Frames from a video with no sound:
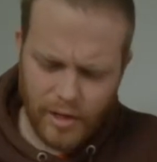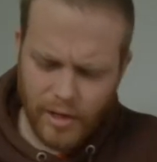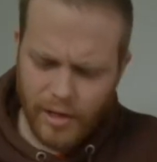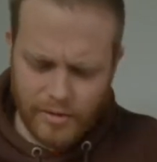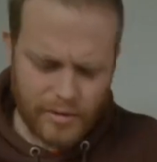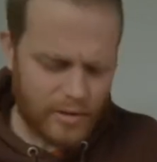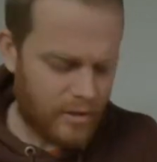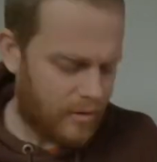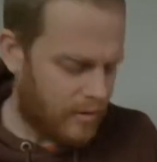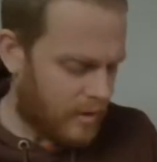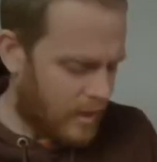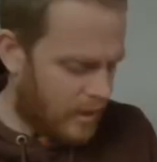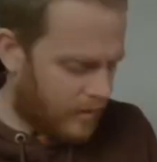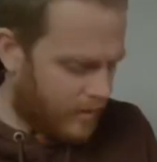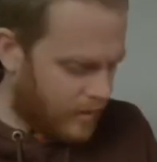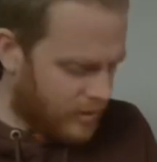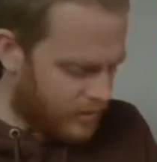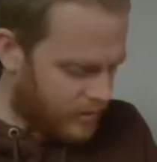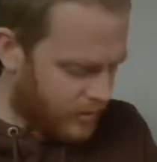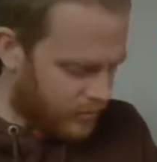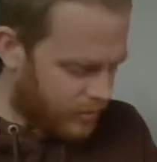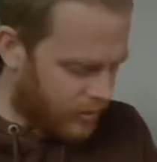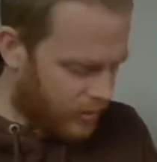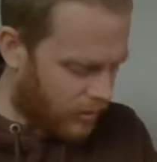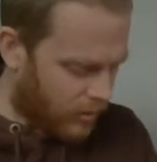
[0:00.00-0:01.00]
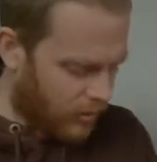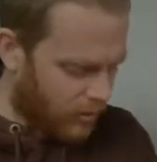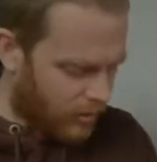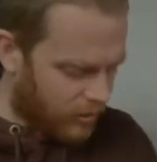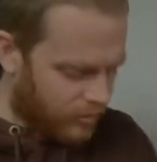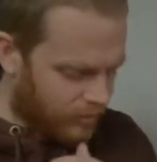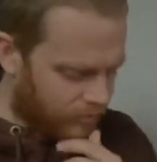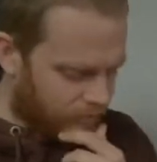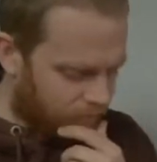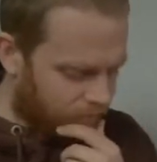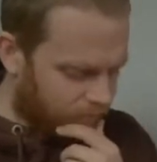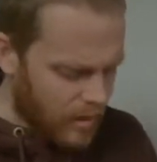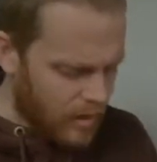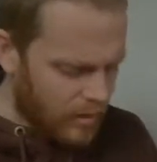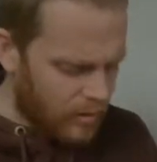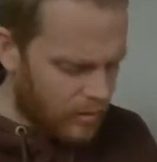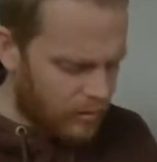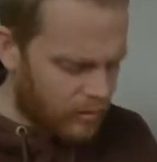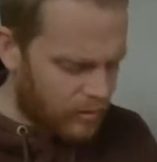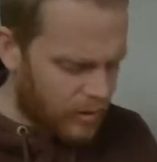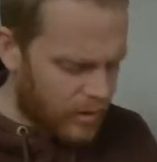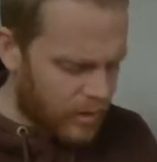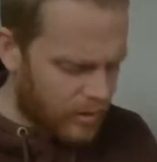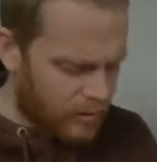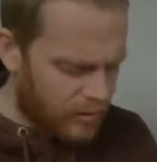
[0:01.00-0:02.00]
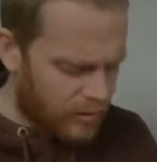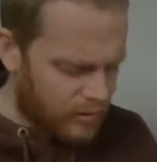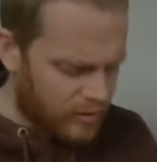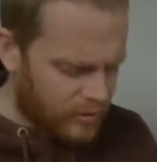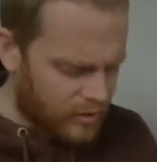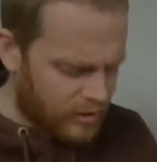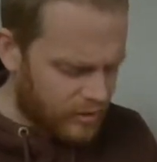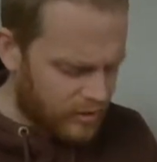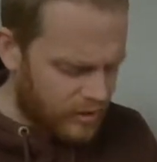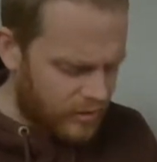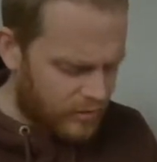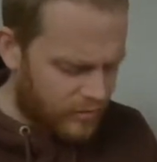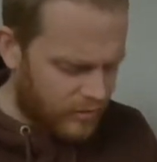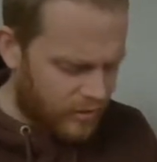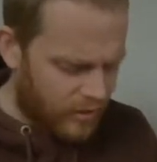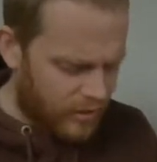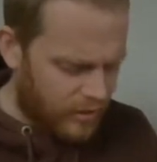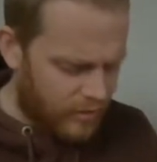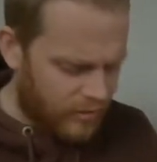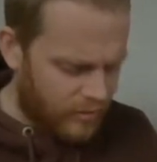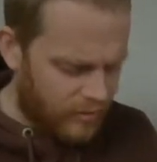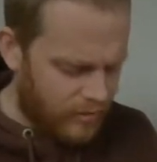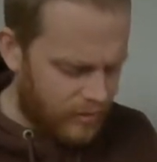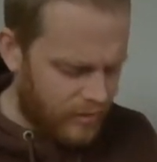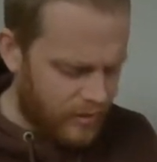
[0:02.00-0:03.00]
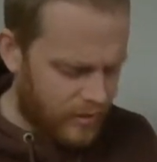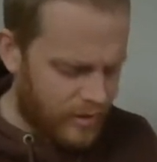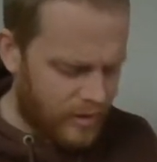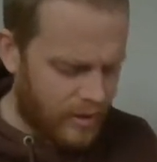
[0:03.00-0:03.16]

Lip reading: So yeah, these have got 365